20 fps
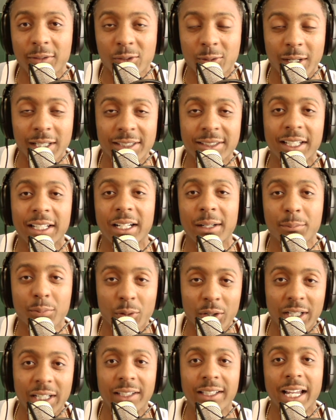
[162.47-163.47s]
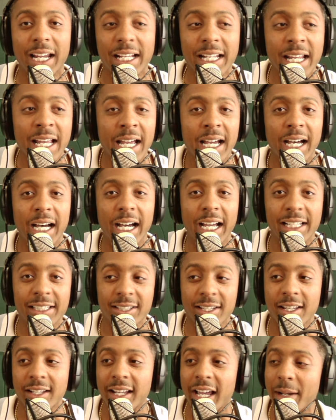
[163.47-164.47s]
So I stayed up pretty late into
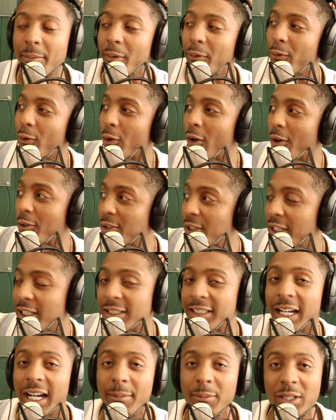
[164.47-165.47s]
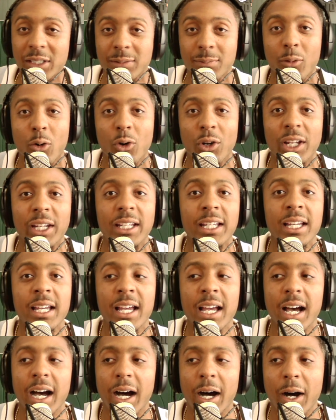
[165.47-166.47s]
the night before our tea time this morning.
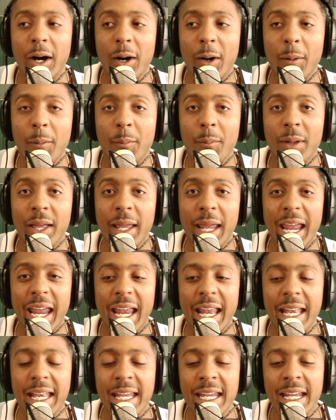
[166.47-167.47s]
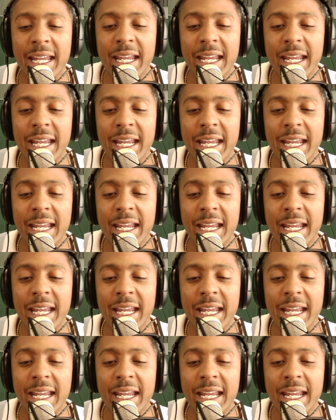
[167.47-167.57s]
And